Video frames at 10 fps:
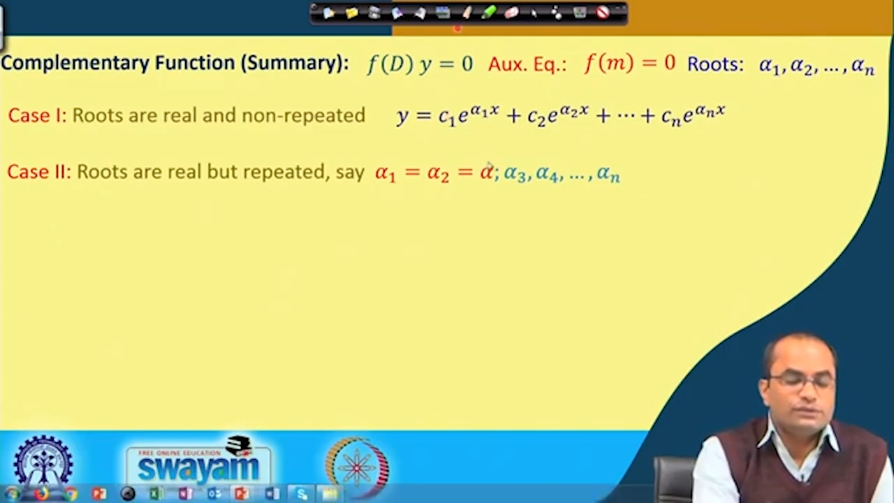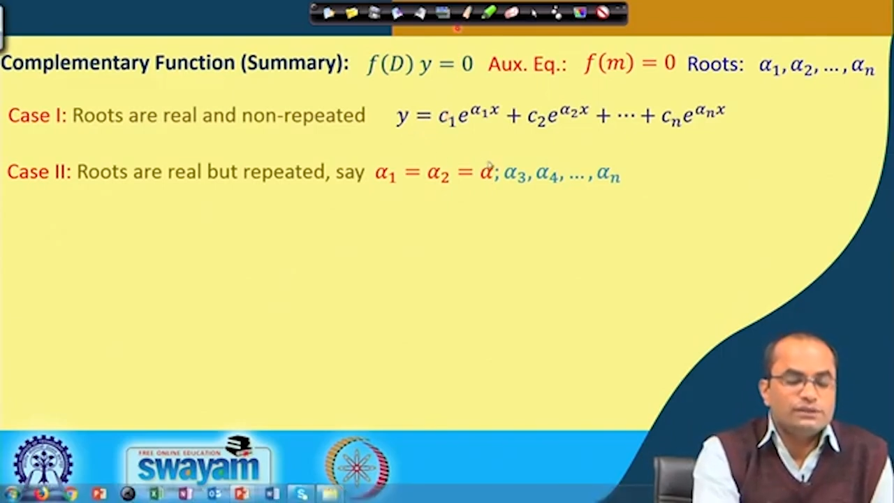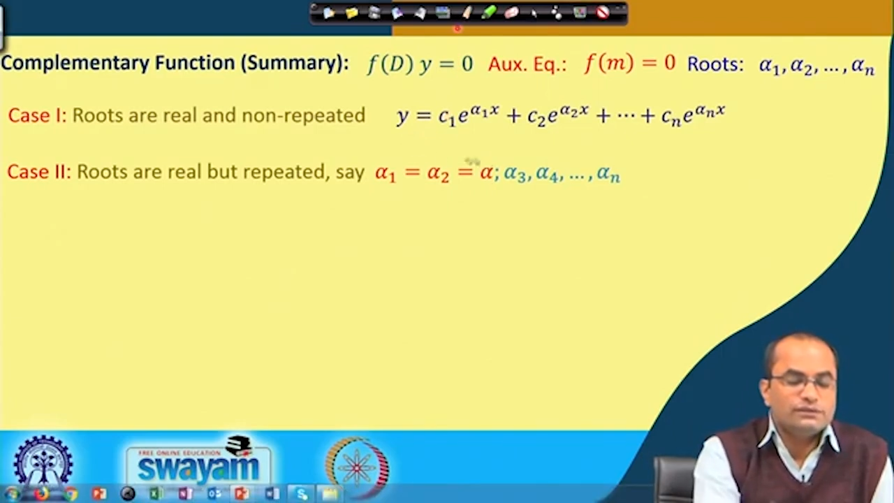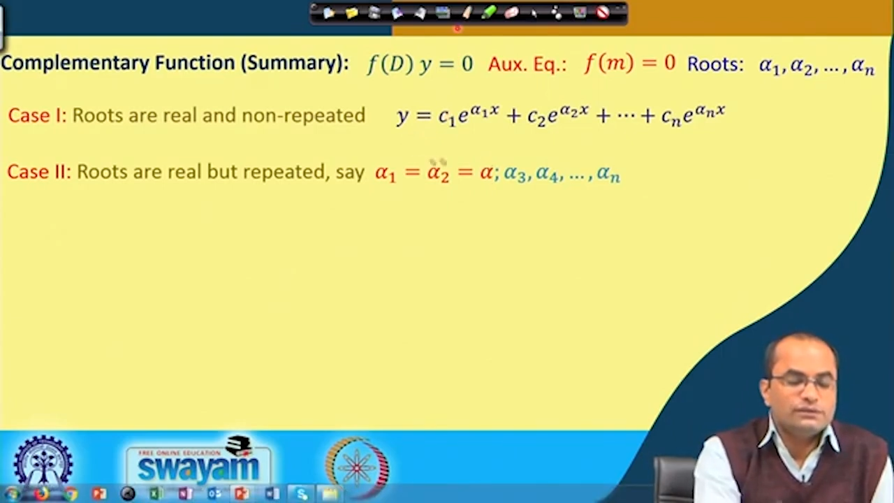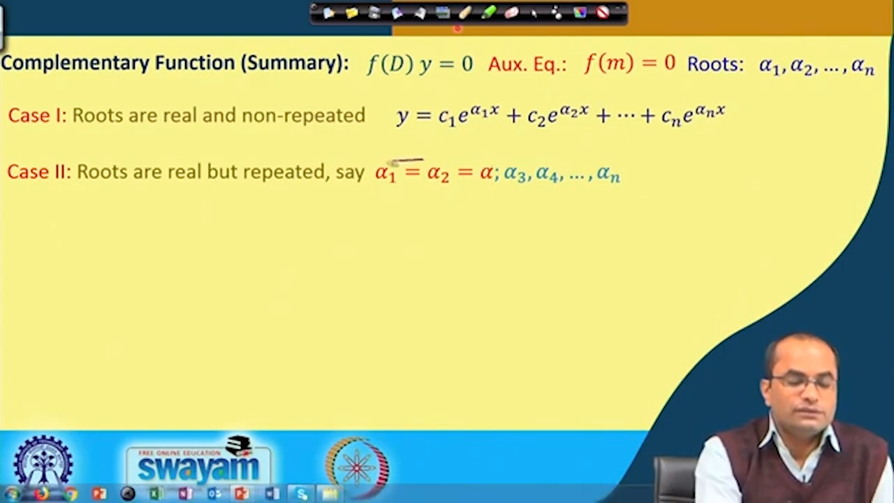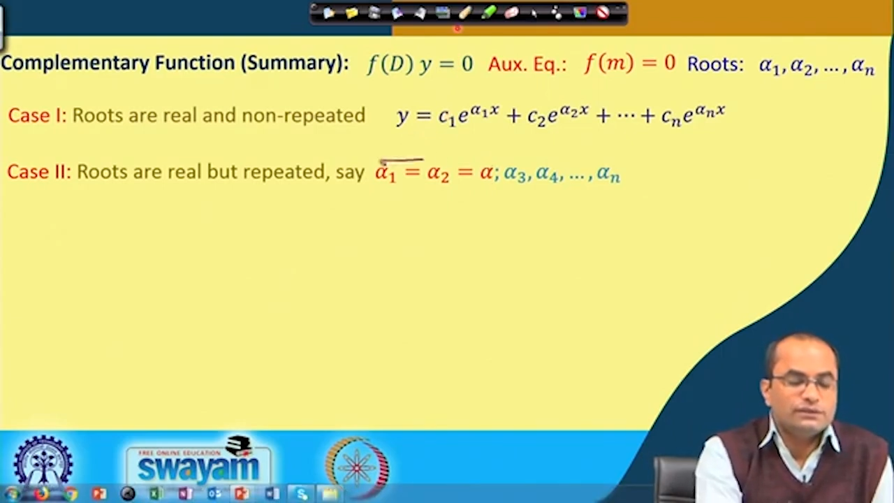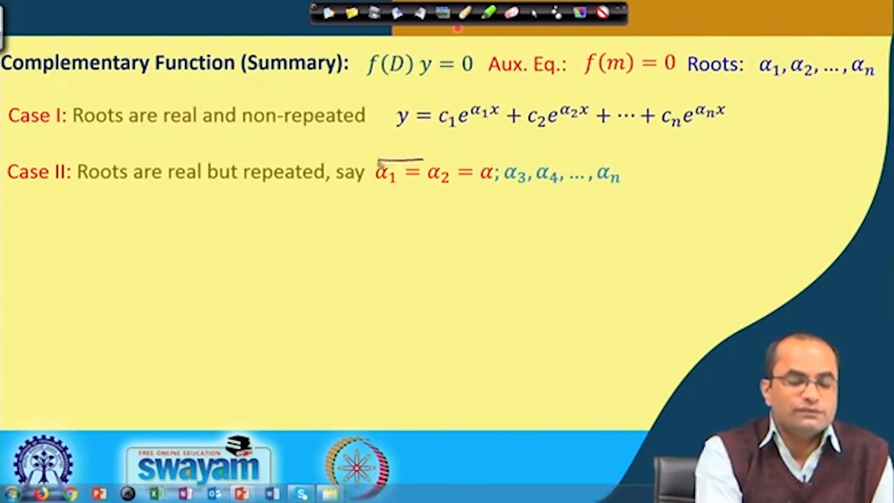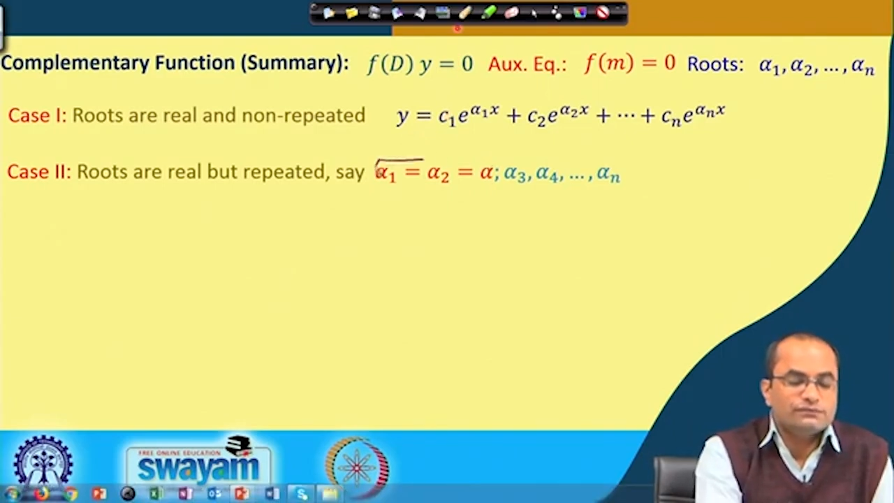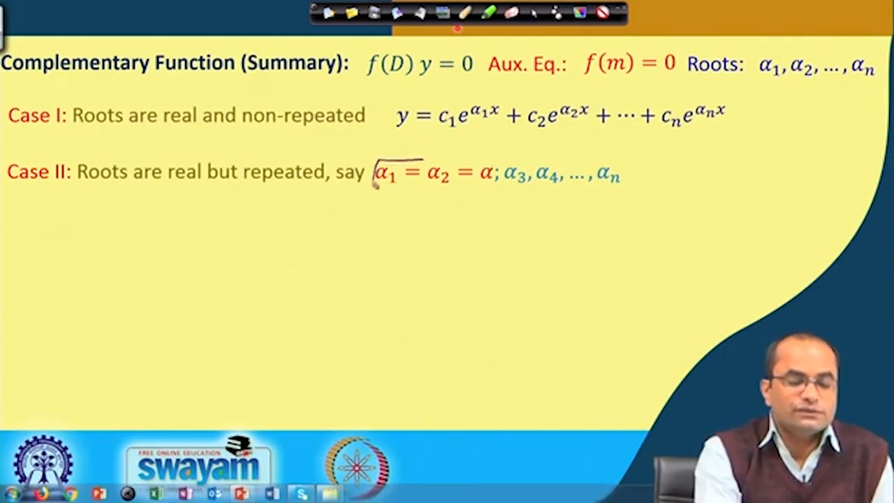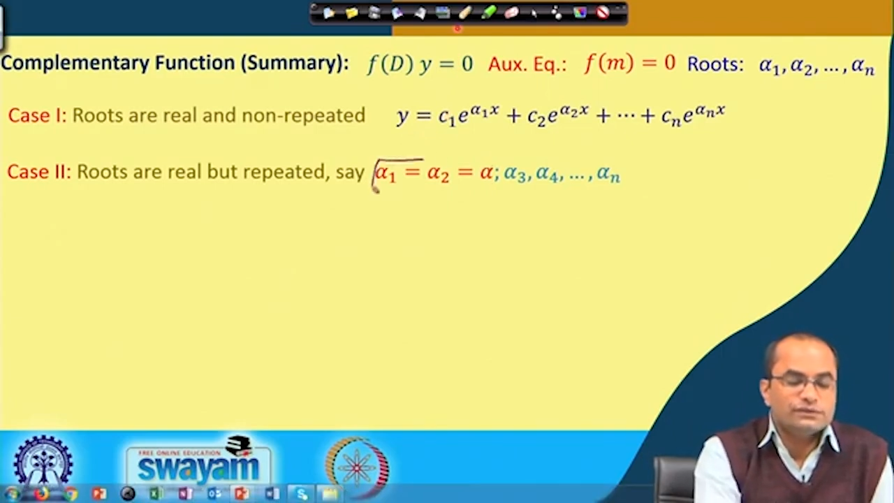here
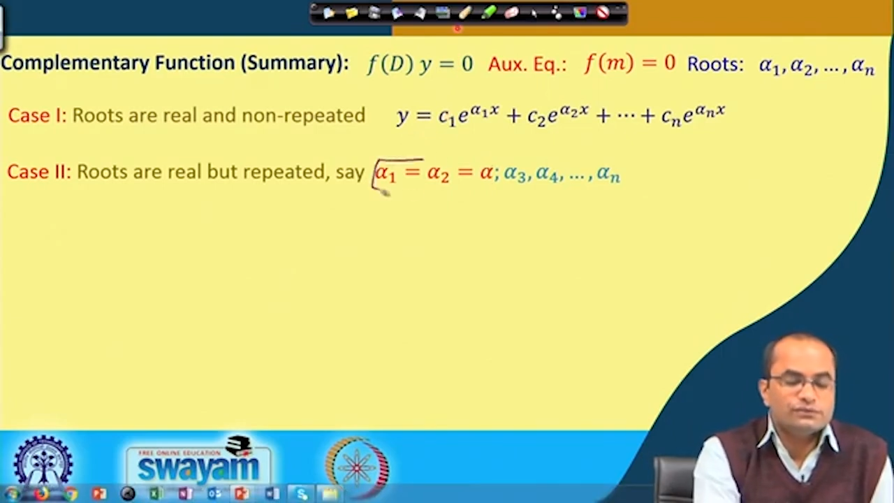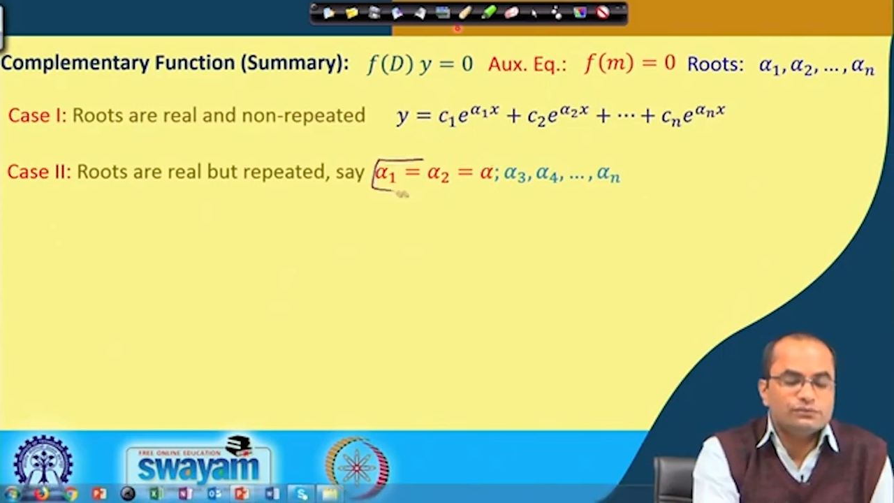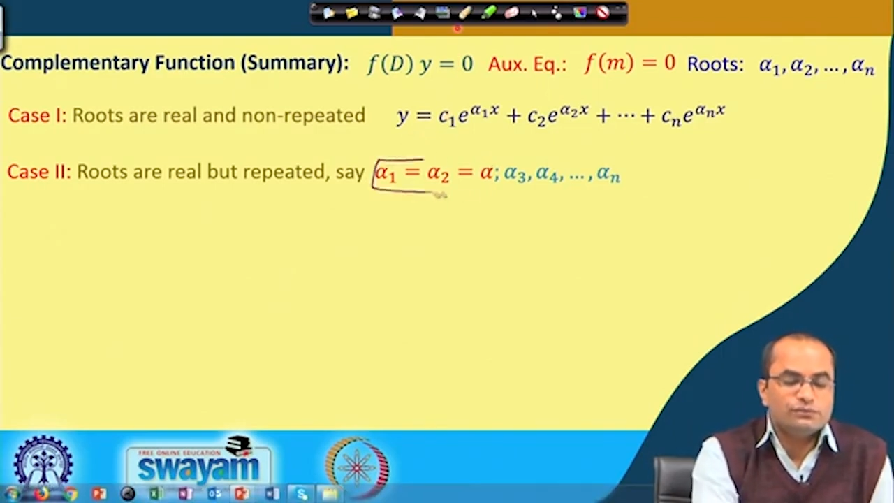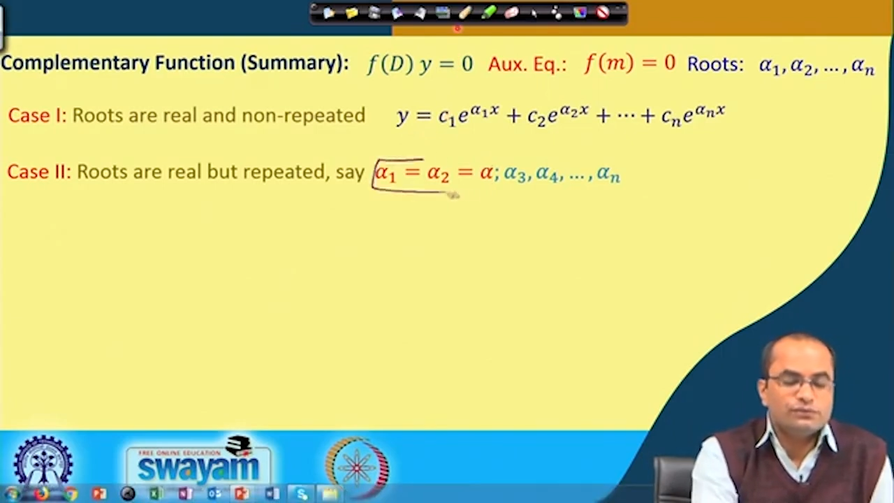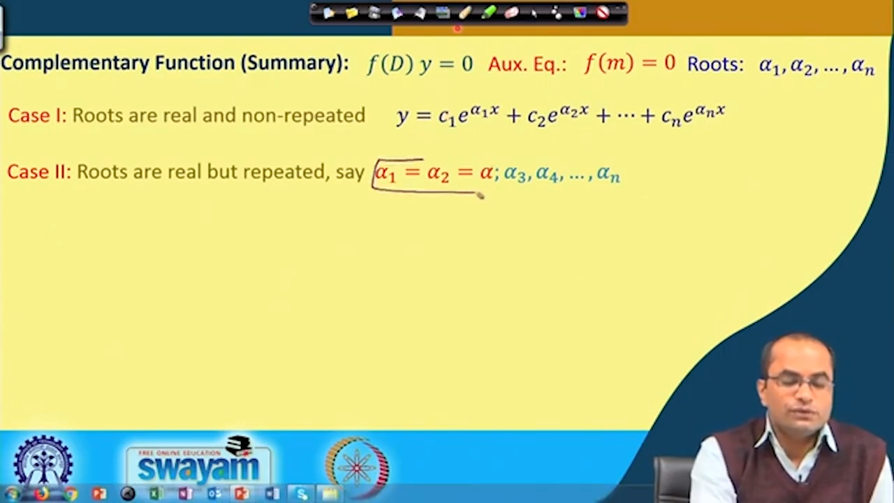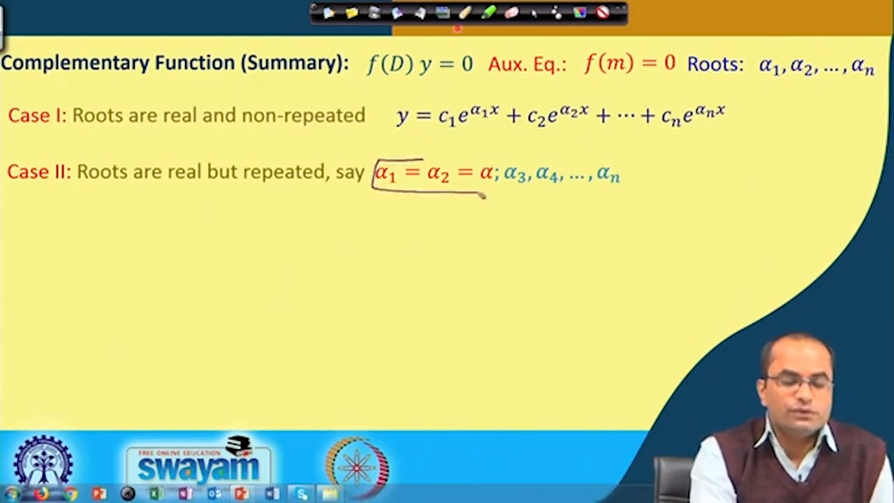that first two